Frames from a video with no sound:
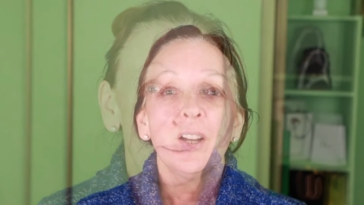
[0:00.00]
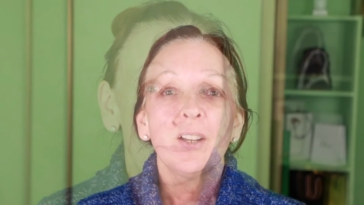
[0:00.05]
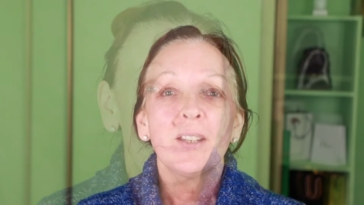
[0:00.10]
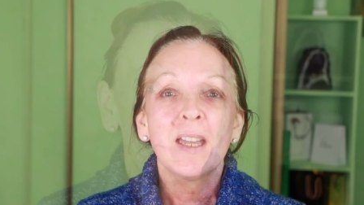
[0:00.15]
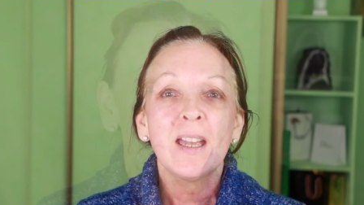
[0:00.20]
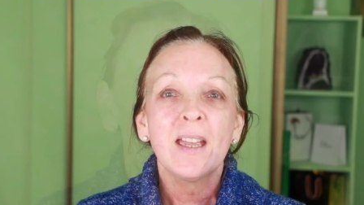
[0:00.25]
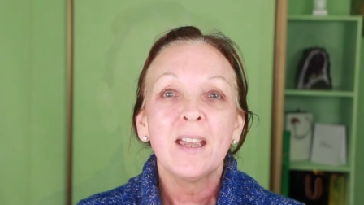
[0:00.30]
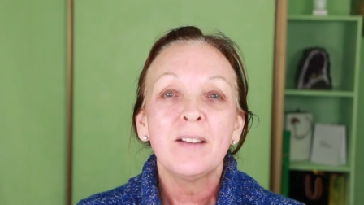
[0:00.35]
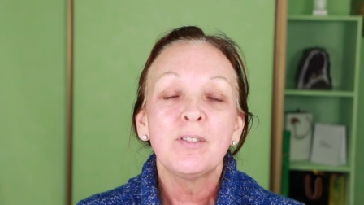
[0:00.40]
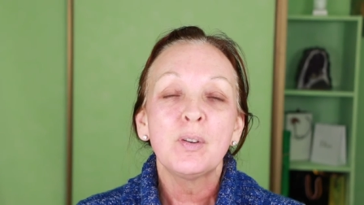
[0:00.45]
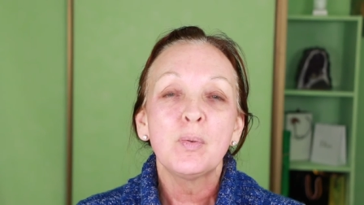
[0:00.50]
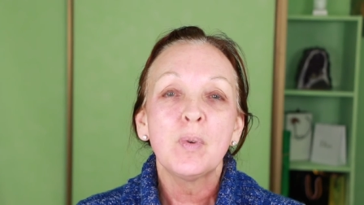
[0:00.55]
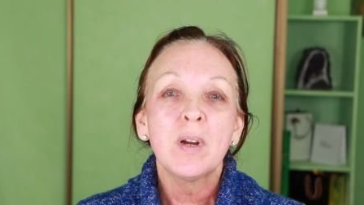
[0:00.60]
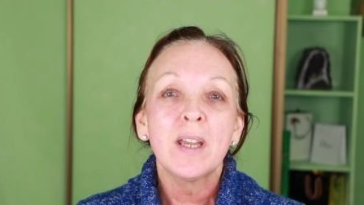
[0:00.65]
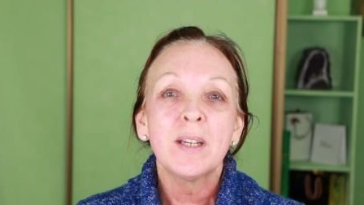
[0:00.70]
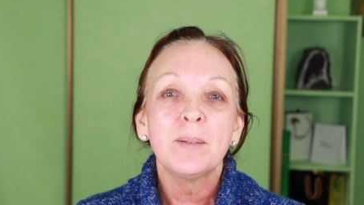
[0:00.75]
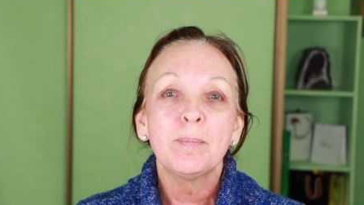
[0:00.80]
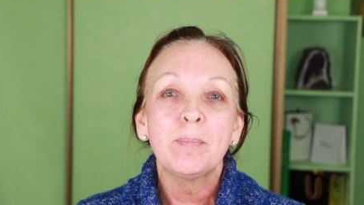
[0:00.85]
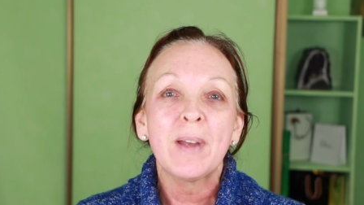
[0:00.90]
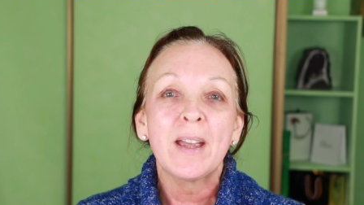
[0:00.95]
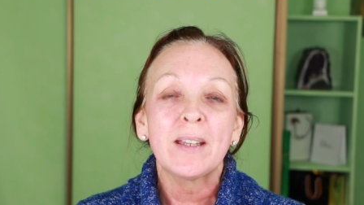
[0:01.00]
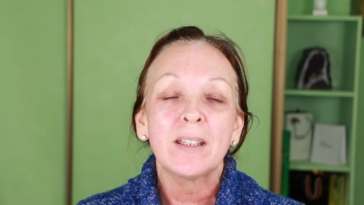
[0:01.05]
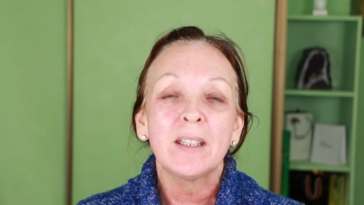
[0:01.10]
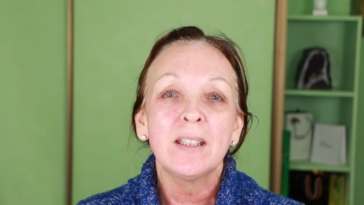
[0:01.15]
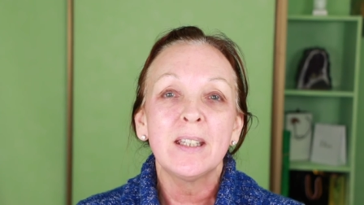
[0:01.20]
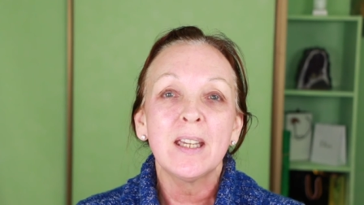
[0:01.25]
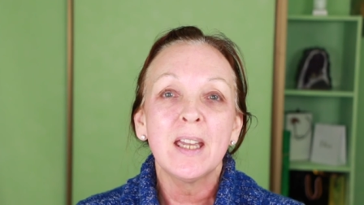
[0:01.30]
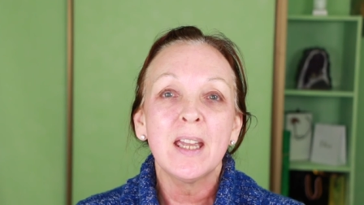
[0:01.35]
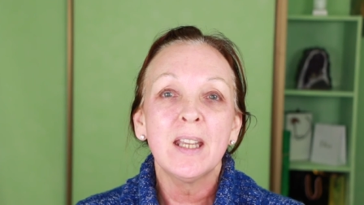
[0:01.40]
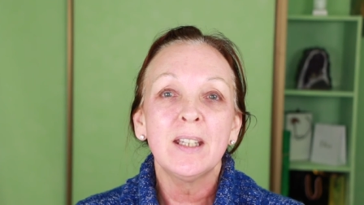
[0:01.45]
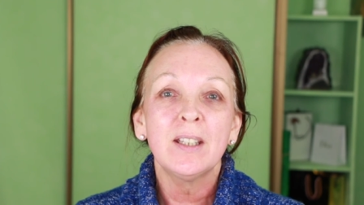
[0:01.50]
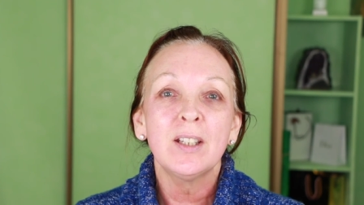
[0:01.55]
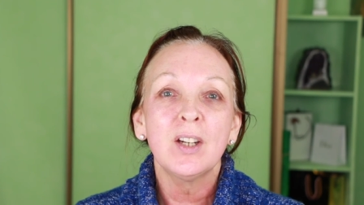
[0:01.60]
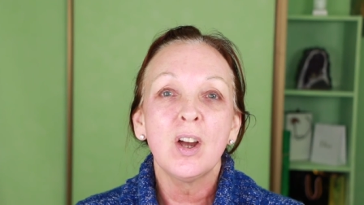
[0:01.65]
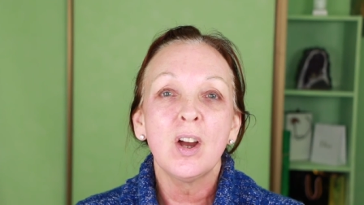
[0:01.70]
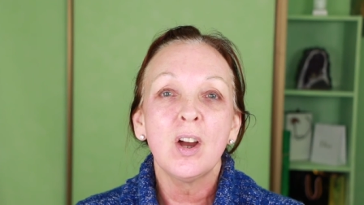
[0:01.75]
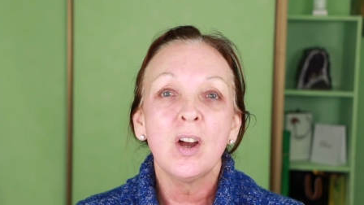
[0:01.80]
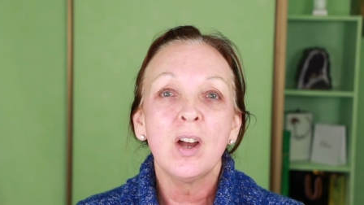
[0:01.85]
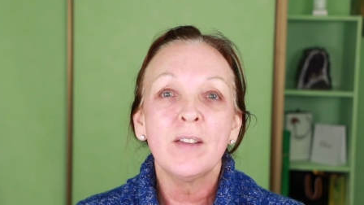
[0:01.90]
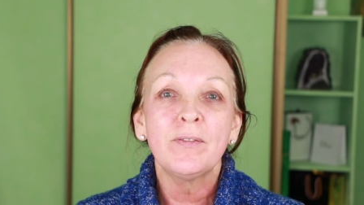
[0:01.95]
Okay everyone, back again.
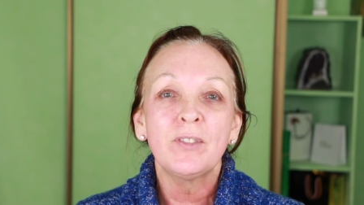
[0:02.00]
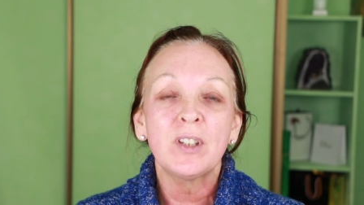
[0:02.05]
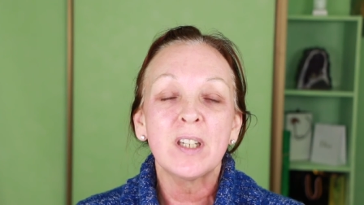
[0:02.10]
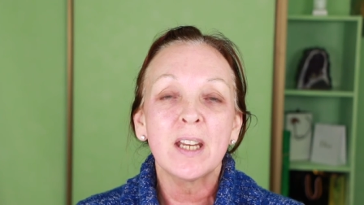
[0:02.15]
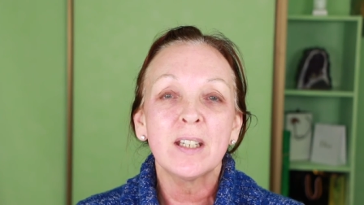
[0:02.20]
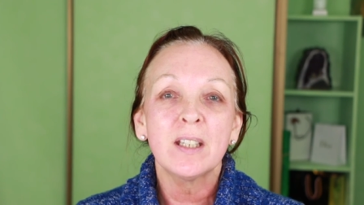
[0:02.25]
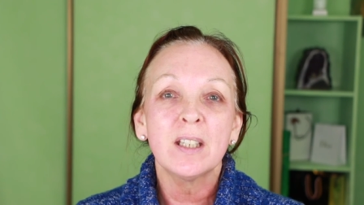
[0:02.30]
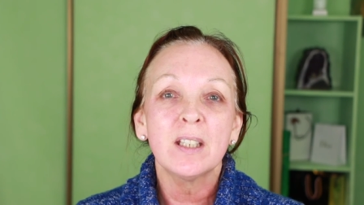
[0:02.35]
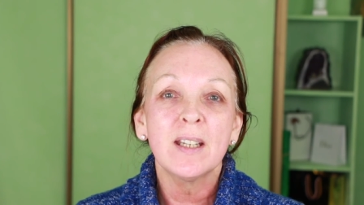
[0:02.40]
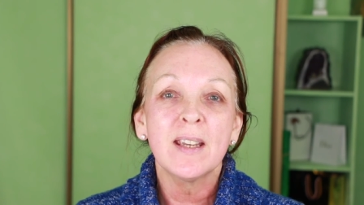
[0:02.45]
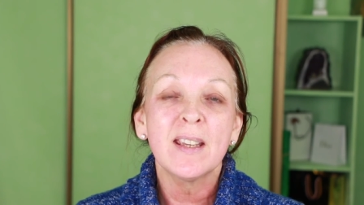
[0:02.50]
I've done it.